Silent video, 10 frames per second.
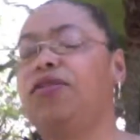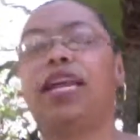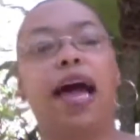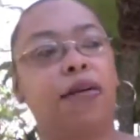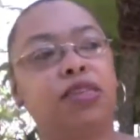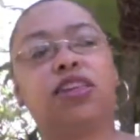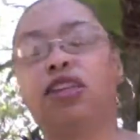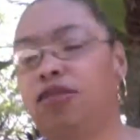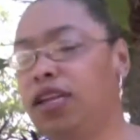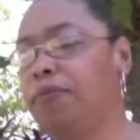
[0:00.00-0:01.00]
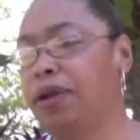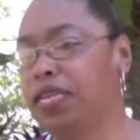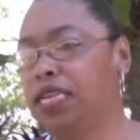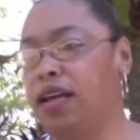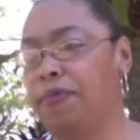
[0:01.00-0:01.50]
You can absolutely
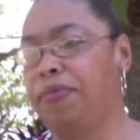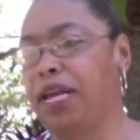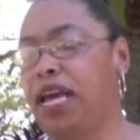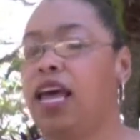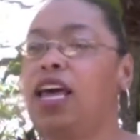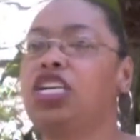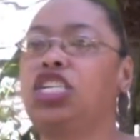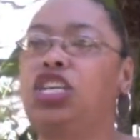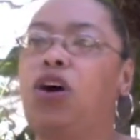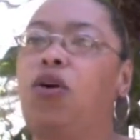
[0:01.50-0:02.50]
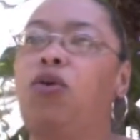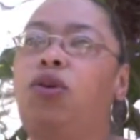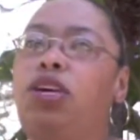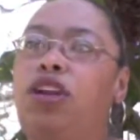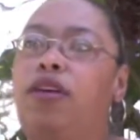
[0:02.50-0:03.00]
build a company.
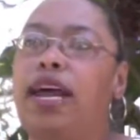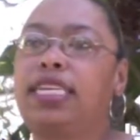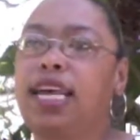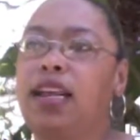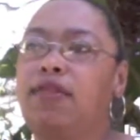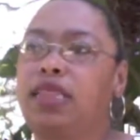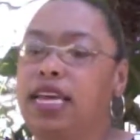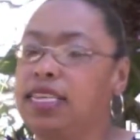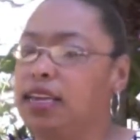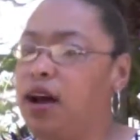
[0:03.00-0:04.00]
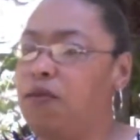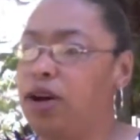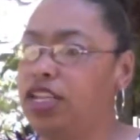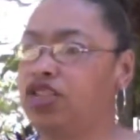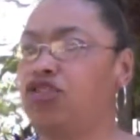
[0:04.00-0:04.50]
So, that's kind of the things that I
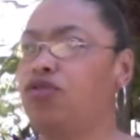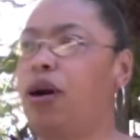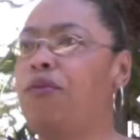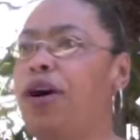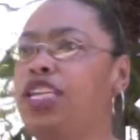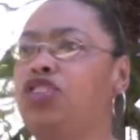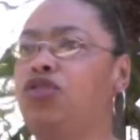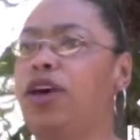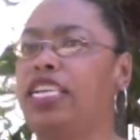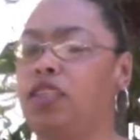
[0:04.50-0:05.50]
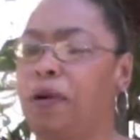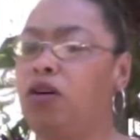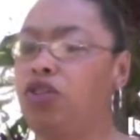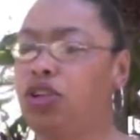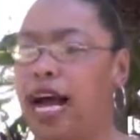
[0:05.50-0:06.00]
wanted to do. I wanted to
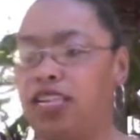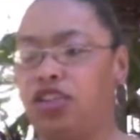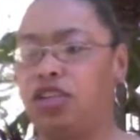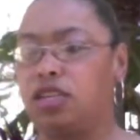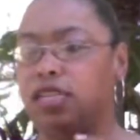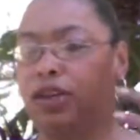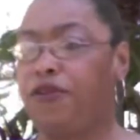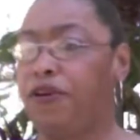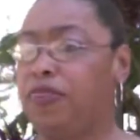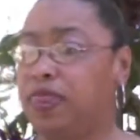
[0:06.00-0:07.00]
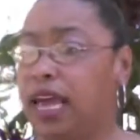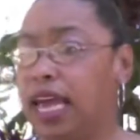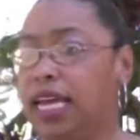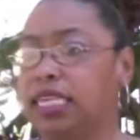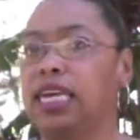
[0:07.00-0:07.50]
expose you guys to different
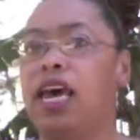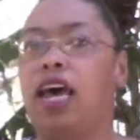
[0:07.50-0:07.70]
things.